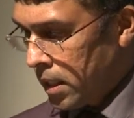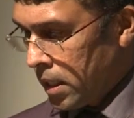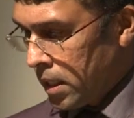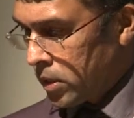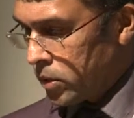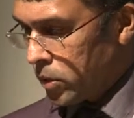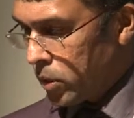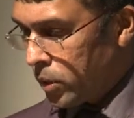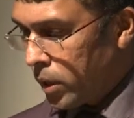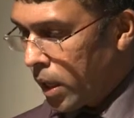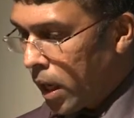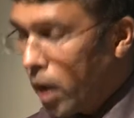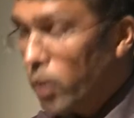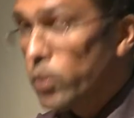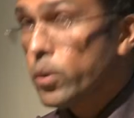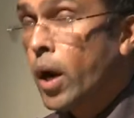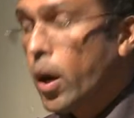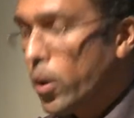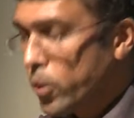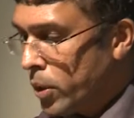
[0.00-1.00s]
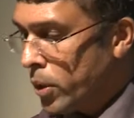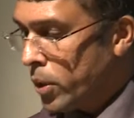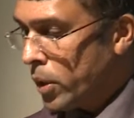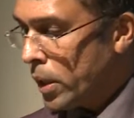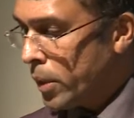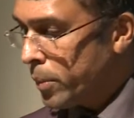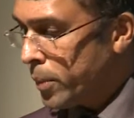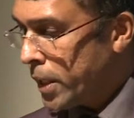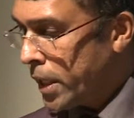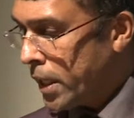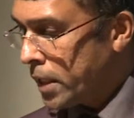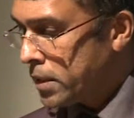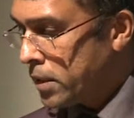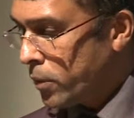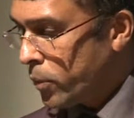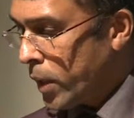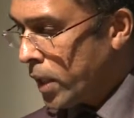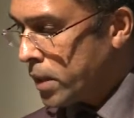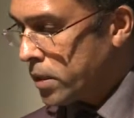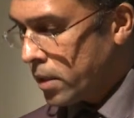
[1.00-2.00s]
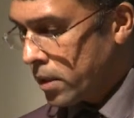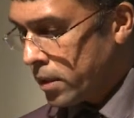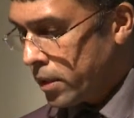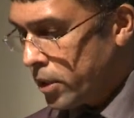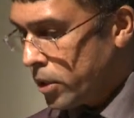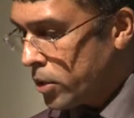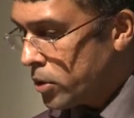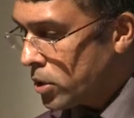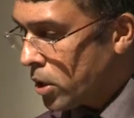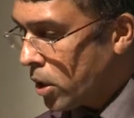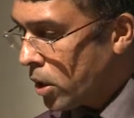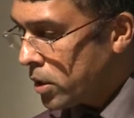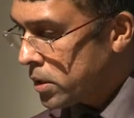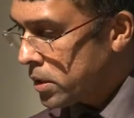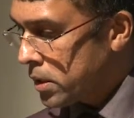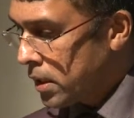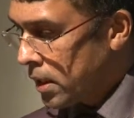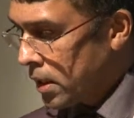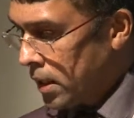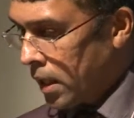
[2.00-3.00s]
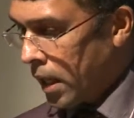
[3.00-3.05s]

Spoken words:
So how do you eliminate waste, reduce cost,